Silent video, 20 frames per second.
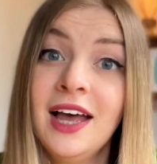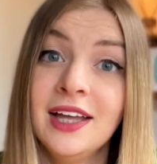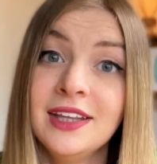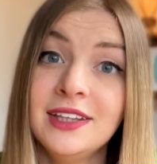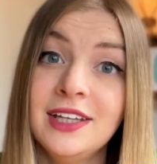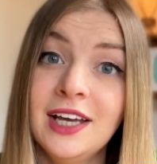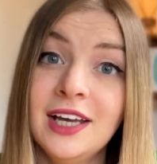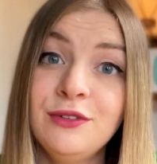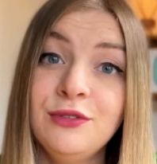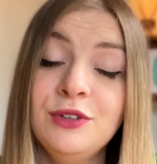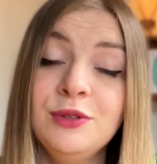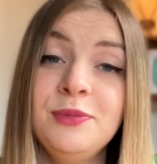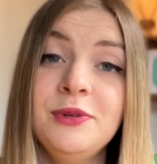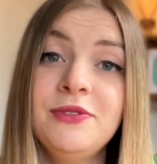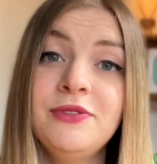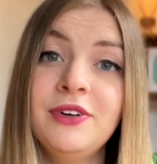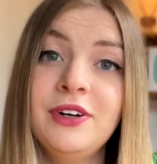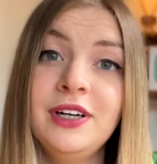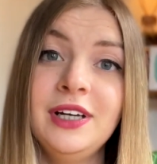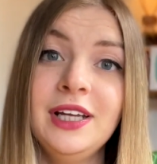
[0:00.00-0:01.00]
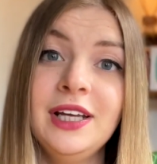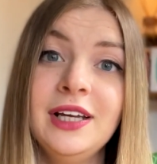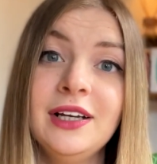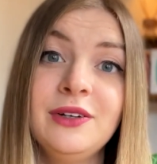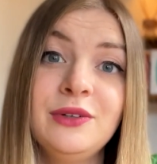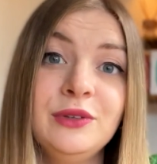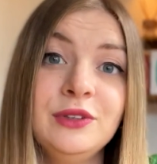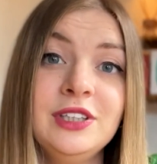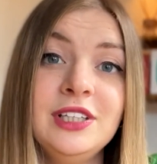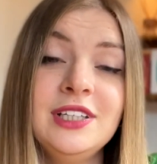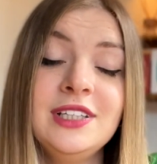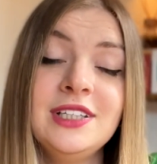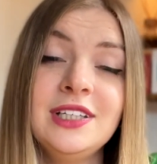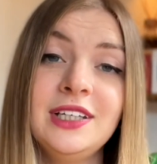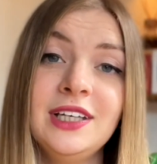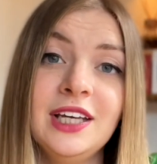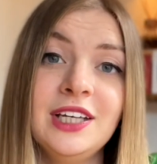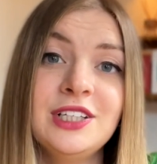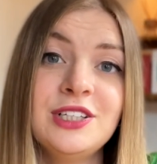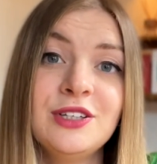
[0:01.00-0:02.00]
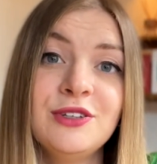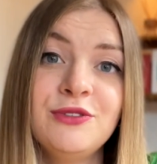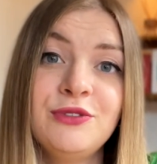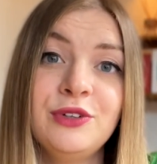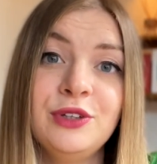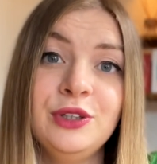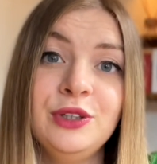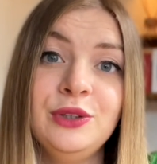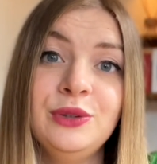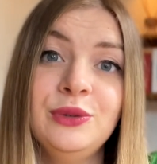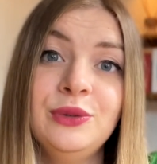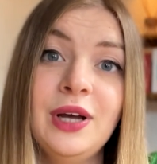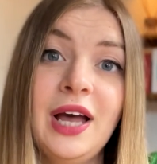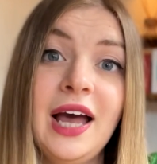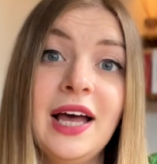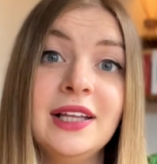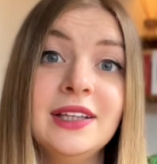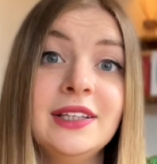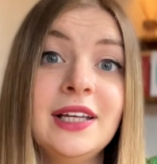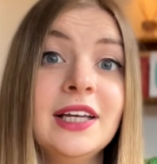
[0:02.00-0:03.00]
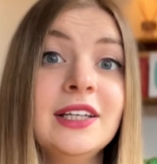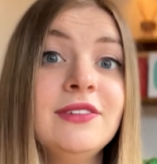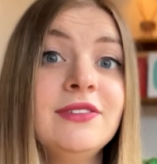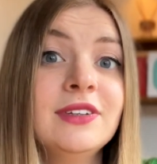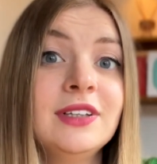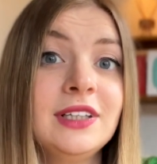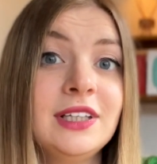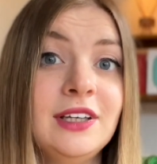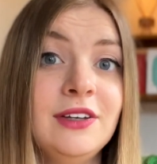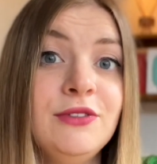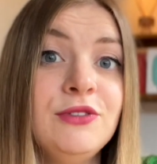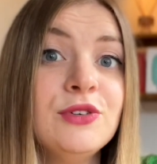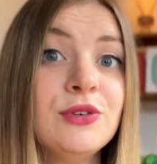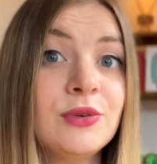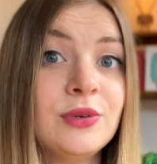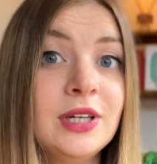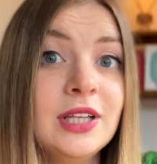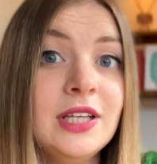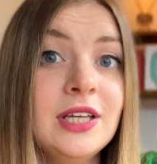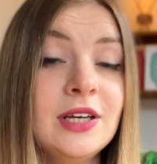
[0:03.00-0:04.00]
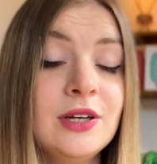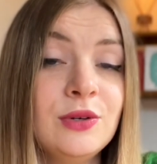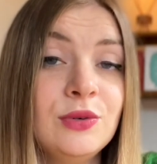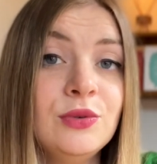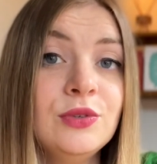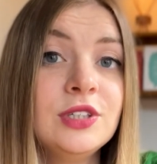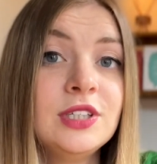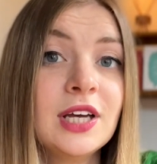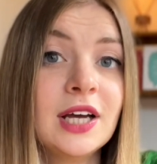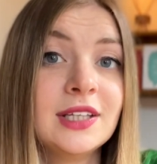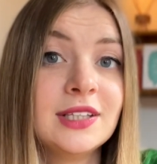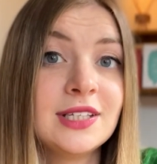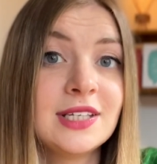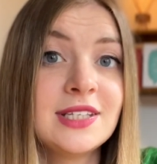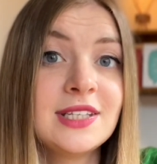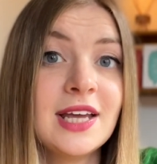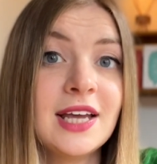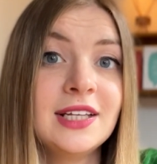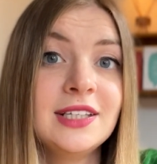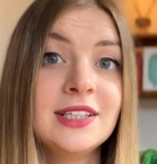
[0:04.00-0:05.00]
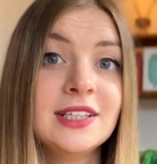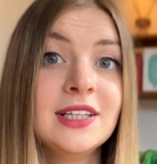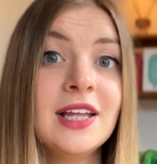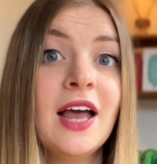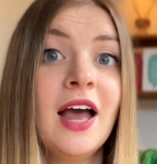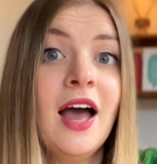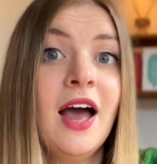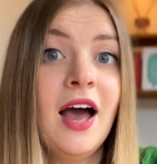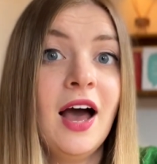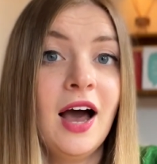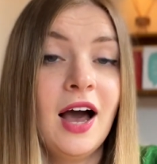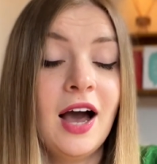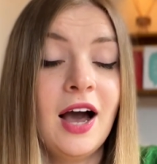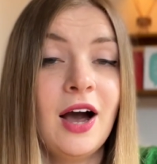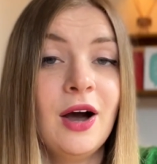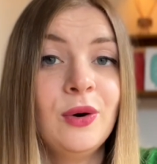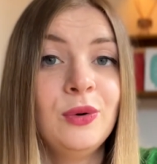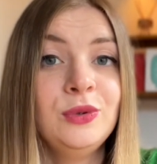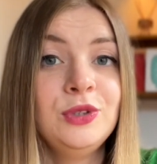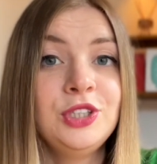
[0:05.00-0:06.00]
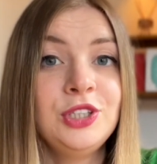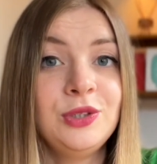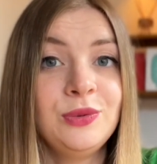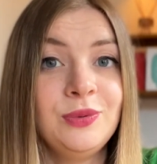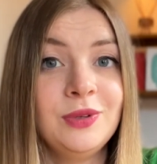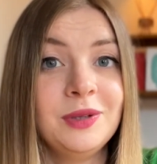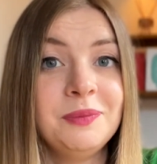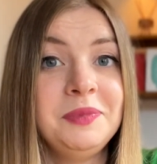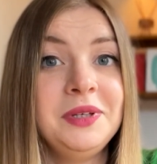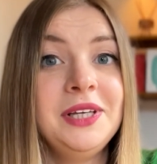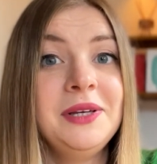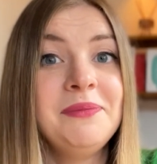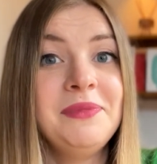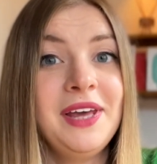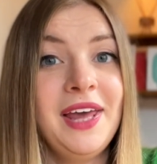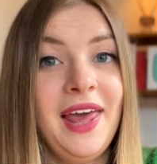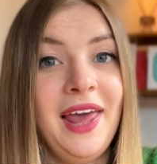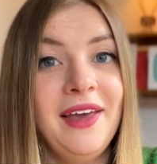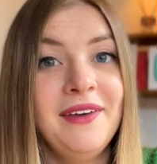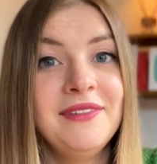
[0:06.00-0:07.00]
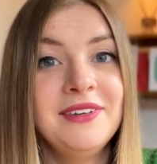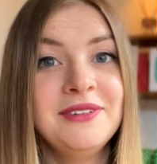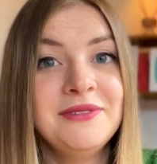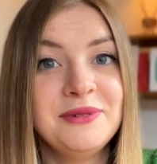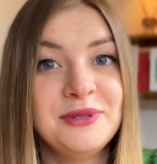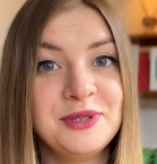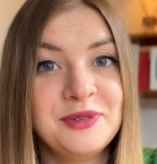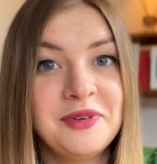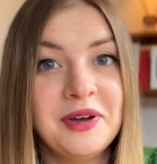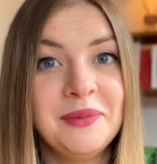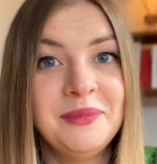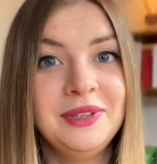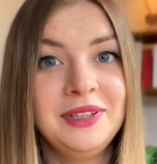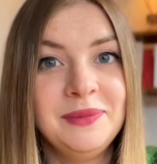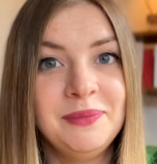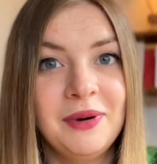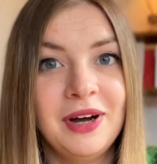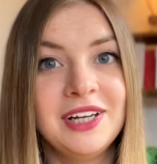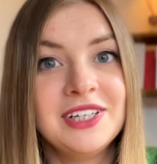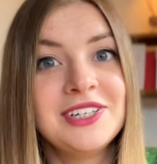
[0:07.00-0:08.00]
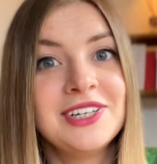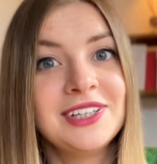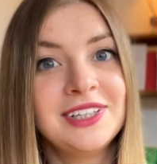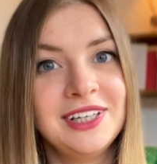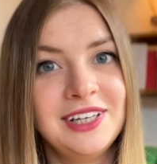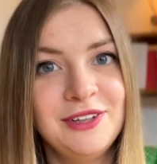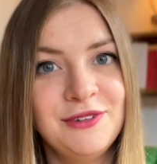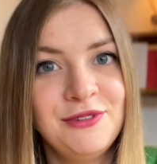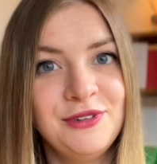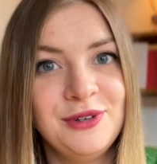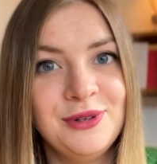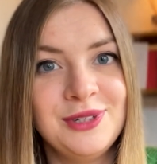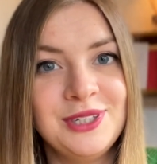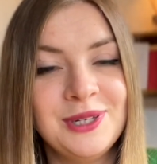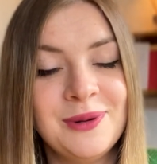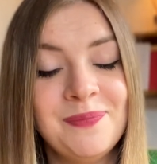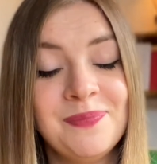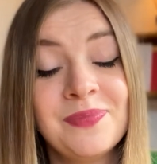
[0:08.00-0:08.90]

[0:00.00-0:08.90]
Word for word: That would be very good indication for you, and that will give you really good understanding how she will be behaving with family budget in future.